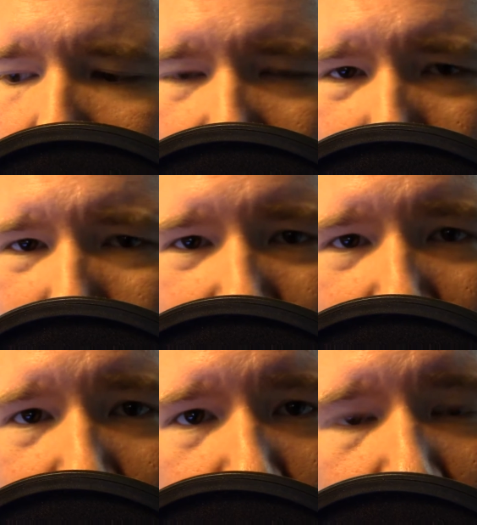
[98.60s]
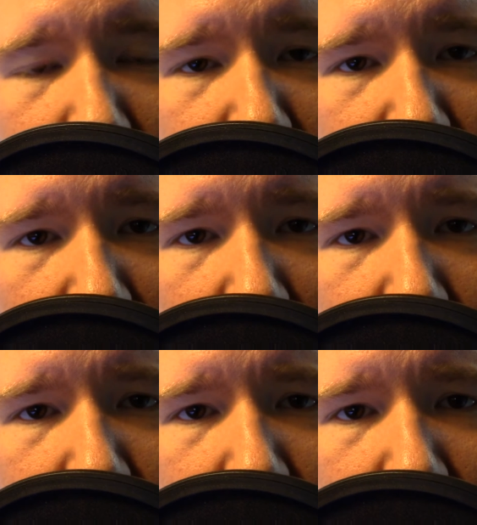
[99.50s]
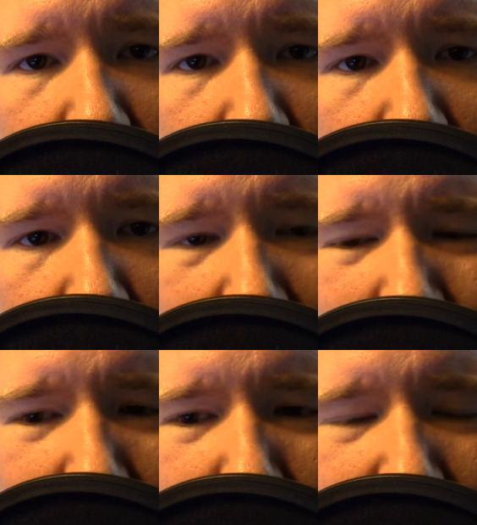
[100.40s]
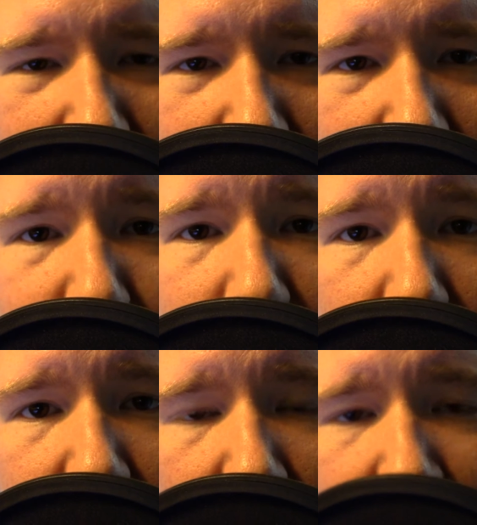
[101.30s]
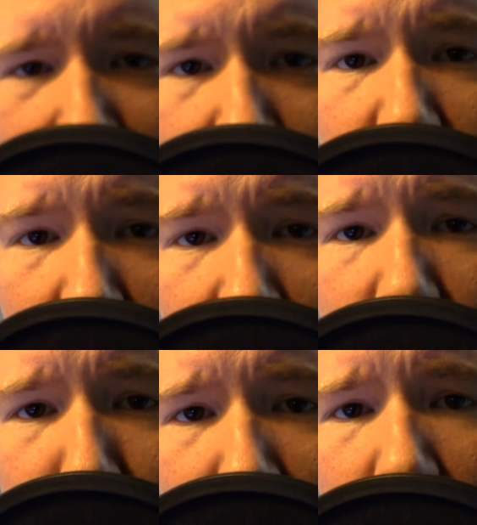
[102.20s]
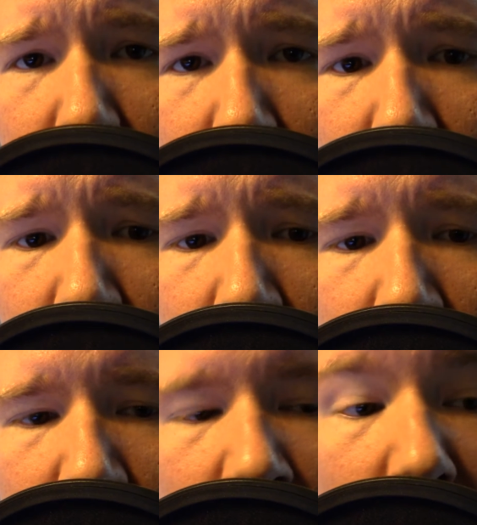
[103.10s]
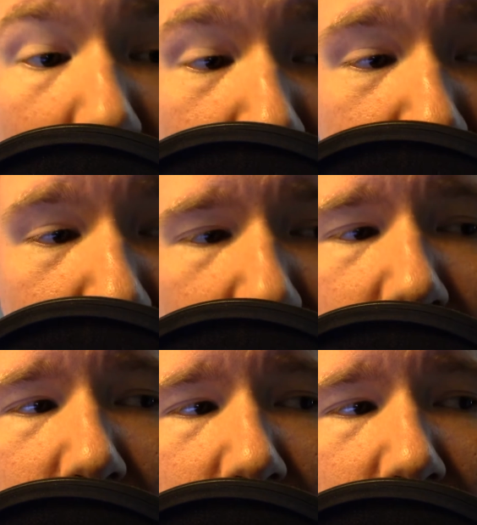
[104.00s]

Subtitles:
reading other people's stuff. I don't always like other people's stuff. I usually like mine. Also,